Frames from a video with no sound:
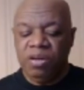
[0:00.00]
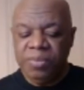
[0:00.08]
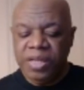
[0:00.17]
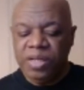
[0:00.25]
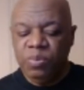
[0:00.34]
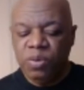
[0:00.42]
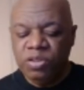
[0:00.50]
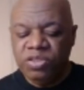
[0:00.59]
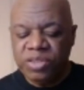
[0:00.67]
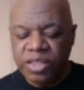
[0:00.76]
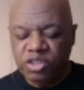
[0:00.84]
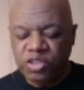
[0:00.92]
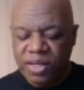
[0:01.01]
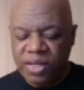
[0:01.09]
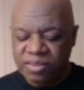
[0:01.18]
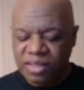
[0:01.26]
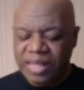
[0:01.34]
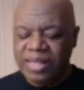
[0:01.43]
there are many words that are
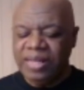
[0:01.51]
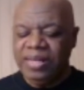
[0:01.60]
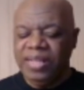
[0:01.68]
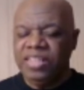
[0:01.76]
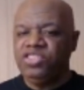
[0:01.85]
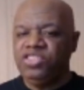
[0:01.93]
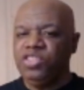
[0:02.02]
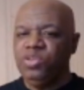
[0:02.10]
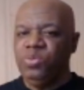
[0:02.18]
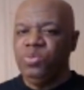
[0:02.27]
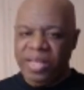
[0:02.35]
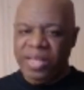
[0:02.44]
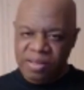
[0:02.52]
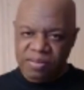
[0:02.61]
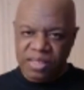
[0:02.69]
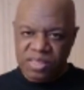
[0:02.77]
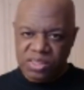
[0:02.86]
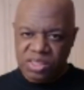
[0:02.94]
translated into
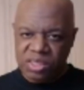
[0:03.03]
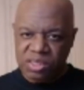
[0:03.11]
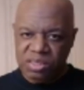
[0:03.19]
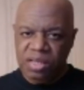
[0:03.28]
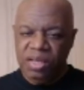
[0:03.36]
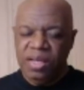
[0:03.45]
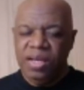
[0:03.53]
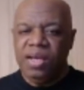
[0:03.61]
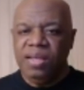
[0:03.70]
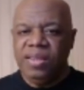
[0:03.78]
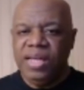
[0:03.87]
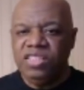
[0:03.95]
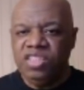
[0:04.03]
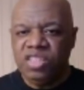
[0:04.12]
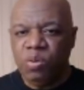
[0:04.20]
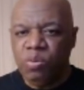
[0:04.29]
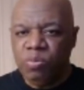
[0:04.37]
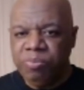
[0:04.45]
English that
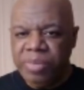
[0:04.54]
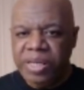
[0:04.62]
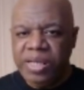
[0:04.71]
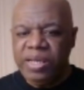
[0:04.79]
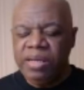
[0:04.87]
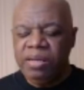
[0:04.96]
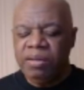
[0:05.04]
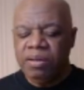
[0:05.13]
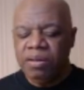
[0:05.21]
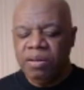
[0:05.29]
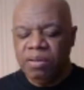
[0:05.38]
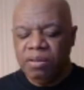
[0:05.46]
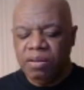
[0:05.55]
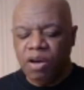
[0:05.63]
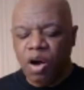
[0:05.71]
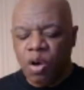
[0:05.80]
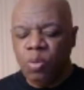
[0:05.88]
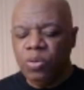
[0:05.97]
don't mean
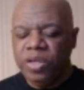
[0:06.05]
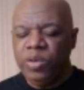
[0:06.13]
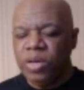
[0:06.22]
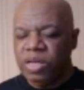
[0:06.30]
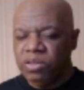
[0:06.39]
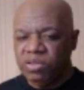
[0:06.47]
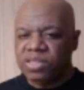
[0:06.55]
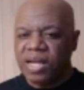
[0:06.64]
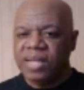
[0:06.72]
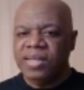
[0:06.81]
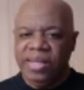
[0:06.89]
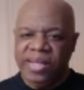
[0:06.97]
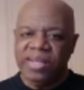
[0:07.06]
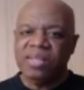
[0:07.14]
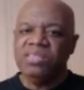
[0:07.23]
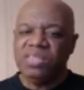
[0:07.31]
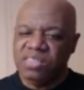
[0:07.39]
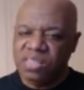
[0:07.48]
only what it looks like in
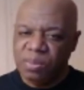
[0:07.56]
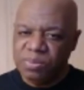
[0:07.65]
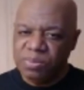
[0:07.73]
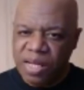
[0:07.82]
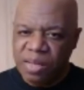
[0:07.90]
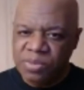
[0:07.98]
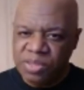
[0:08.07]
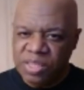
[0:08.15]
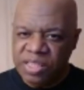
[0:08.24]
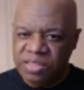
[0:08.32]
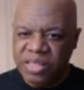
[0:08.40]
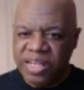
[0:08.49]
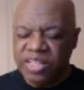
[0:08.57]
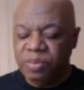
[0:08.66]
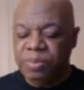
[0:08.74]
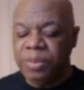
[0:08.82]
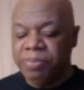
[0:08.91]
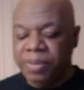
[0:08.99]
English, and sometimes it, they
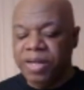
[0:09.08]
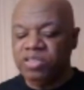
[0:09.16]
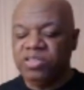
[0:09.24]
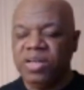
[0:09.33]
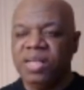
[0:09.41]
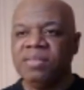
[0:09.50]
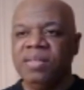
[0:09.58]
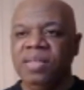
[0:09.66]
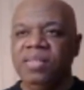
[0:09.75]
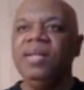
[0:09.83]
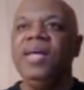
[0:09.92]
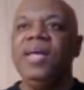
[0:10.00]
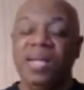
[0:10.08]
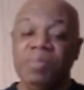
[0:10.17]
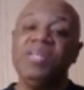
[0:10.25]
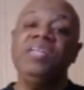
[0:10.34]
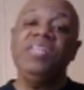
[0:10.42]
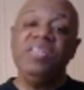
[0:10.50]
could be better translated. And
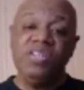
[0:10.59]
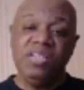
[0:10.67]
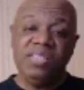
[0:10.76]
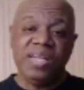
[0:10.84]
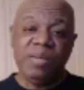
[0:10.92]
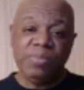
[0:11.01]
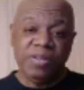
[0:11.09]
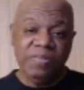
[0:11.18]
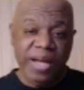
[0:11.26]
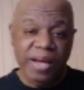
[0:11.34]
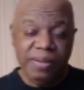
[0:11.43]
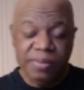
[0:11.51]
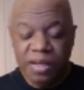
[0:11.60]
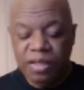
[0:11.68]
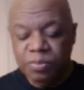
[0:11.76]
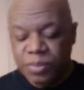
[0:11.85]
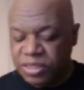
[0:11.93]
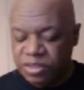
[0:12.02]
I'm going to give you an example of that,
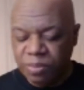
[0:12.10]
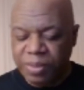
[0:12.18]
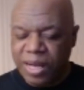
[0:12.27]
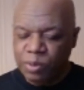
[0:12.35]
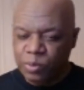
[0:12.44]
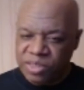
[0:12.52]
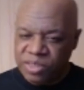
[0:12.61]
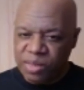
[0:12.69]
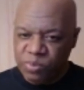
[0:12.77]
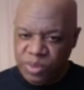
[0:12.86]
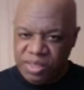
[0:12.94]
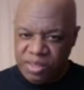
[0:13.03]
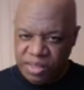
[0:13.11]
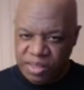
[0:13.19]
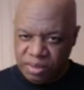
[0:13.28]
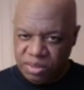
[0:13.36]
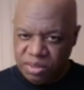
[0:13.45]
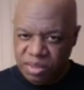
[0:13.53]
because the Bible was not written in
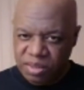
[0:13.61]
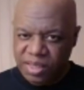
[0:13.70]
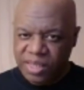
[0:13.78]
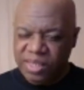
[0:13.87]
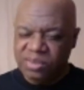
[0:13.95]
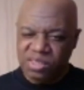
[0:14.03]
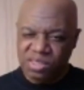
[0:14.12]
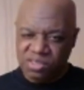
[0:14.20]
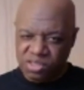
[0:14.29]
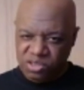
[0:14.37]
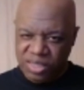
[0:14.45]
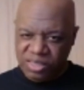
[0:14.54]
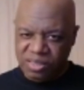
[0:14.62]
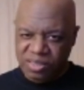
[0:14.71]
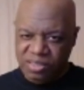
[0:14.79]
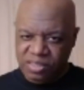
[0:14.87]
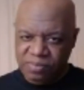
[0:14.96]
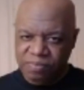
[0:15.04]
English. English is a
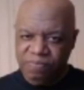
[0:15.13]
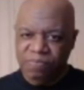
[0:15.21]
translation.